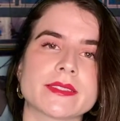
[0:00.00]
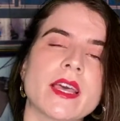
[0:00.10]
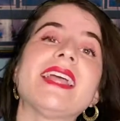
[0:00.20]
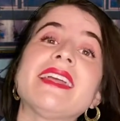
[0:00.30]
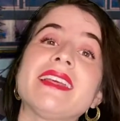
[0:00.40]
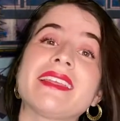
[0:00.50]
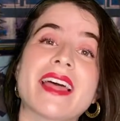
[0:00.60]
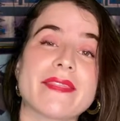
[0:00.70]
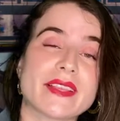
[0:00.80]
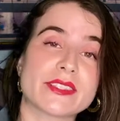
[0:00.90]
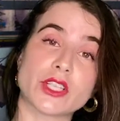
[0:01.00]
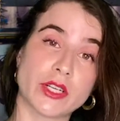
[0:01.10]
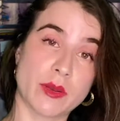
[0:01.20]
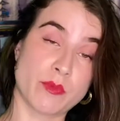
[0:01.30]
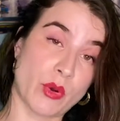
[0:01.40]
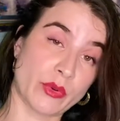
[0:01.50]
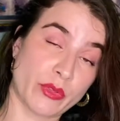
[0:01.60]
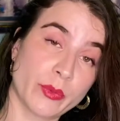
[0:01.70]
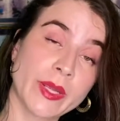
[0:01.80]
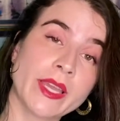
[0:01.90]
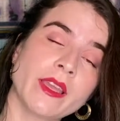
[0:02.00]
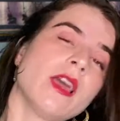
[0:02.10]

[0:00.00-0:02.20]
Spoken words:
stating that they start in Moto 3,